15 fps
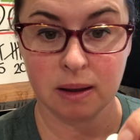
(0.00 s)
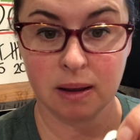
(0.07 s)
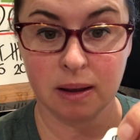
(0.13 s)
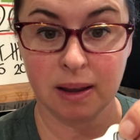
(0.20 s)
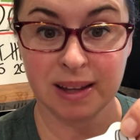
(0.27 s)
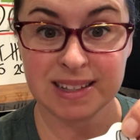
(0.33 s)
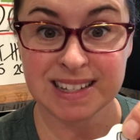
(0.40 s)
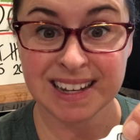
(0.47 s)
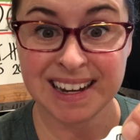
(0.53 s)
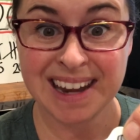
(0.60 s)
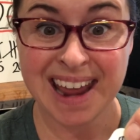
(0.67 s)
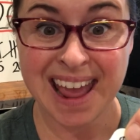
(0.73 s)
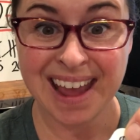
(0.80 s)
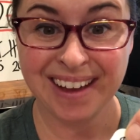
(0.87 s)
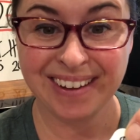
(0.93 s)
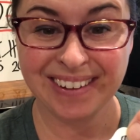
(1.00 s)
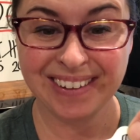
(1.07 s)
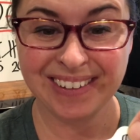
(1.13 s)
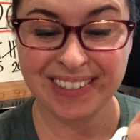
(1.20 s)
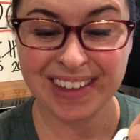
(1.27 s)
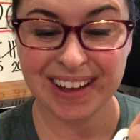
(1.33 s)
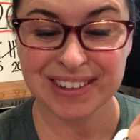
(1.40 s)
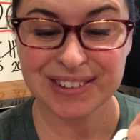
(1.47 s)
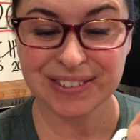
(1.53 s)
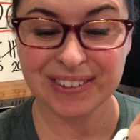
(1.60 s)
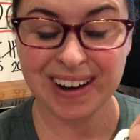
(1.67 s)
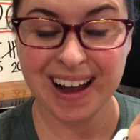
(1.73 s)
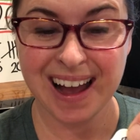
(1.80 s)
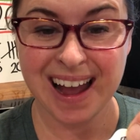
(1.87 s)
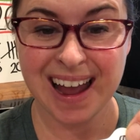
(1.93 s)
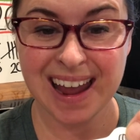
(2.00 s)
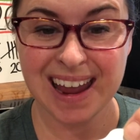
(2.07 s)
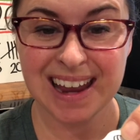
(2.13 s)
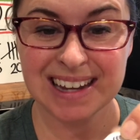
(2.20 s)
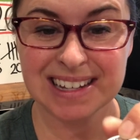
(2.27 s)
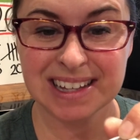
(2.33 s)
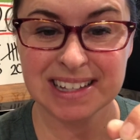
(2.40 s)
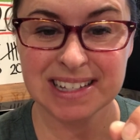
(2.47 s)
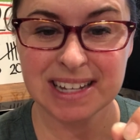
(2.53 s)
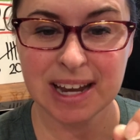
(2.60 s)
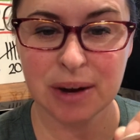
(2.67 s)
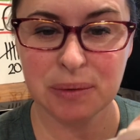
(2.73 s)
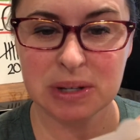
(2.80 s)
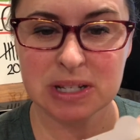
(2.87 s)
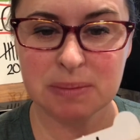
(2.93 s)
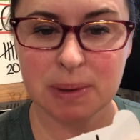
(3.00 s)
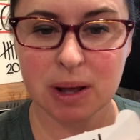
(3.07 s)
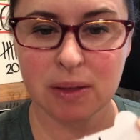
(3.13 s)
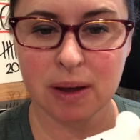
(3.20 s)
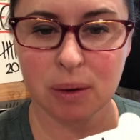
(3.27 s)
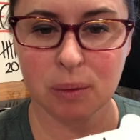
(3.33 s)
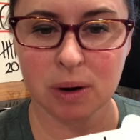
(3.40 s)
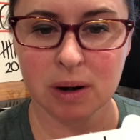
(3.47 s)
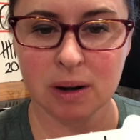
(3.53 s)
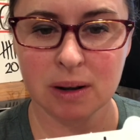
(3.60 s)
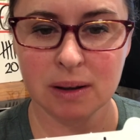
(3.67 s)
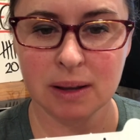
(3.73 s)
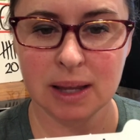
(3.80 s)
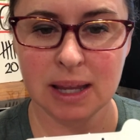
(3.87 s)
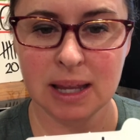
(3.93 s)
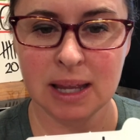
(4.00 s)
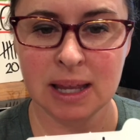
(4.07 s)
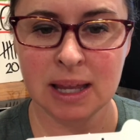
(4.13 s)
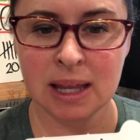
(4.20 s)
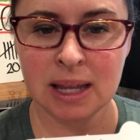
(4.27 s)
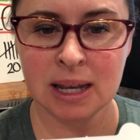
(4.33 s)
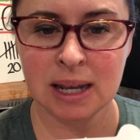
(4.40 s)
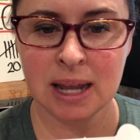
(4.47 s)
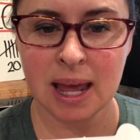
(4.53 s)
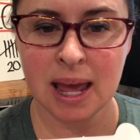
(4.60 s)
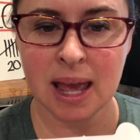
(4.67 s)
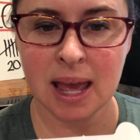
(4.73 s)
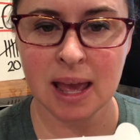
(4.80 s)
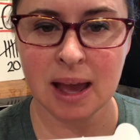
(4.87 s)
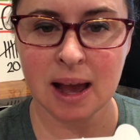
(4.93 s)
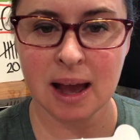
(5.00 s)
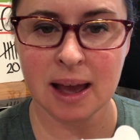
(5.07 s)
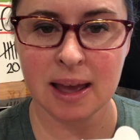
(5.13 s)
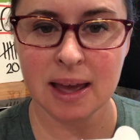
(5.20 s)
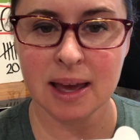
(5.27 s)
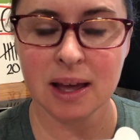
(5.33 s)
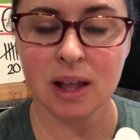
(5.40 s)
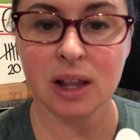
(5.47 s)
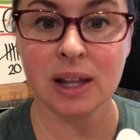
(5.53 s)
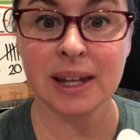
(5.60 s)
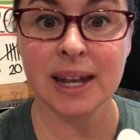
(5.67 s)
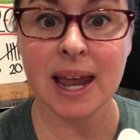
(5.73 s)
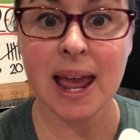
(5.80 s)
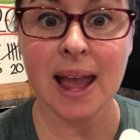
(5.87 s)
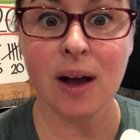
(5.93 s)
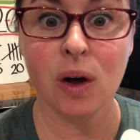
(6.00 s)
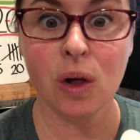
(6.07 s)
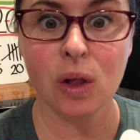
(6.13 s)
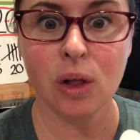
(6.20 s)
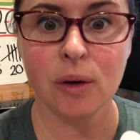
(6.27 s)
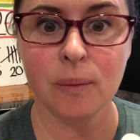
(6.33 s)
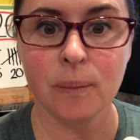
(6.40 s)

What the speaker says: It's a nail. That's right. Let's see how we spell that word. N-A-I-L, nail.